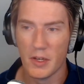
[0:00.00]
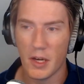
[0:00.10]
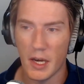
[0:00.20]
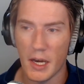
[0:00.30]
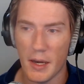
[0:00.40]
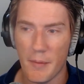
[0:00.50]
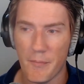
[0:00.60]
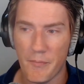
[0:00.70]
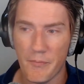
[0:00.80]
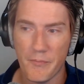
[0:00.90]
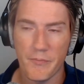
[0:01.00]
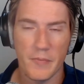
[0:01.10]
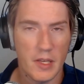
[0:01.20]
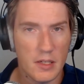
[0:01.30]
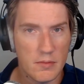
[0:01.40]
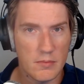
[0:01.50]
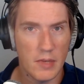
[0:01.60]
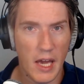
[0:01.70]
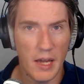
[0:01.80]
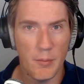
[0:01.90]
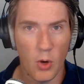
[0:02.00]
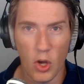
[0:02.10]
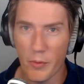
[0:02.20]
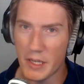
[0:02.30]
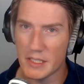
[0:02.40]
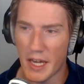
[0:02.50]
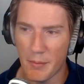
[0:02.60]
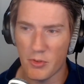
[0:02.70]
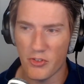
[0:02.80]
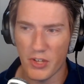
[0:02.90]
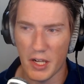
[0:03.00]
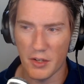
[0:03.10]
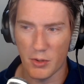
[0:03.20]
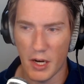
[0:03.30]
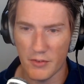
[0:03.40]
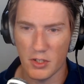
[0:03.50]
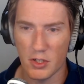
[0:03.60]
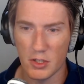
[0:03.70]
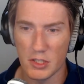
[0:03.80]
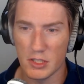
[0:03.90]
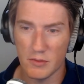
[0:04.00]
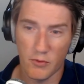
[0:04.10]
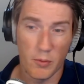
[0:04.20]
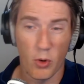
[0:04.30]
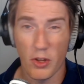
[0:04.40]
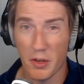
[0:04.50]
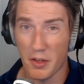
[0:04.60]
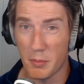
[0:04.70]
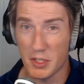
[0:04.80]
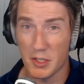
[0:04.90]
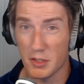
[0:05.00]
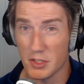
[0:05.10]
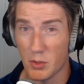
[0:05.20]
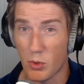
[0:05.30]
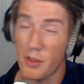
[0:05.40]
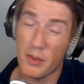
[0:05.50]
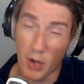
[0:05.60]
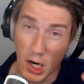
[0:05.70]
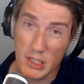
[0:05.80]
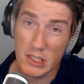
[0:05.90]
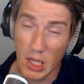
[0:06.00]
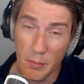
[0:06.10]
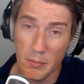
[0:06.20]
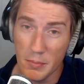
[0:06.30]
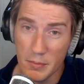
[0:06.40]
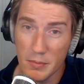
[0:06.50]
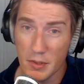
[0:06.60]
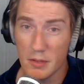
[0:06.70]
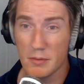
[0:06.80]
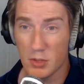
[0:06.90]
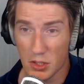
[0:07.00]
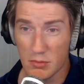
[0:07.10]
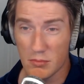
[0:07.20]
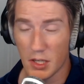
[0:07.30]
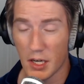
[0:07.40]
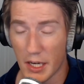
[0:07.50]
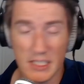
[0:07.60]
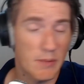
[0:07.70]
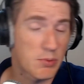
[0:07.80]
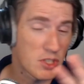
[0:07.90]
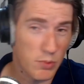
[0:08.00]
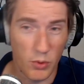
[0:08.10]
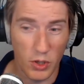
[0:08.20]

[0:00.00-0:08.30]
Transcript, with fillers: Um, aim always aim to sell crafted goods for more than the materials are worth. There are some uh, exceptions, but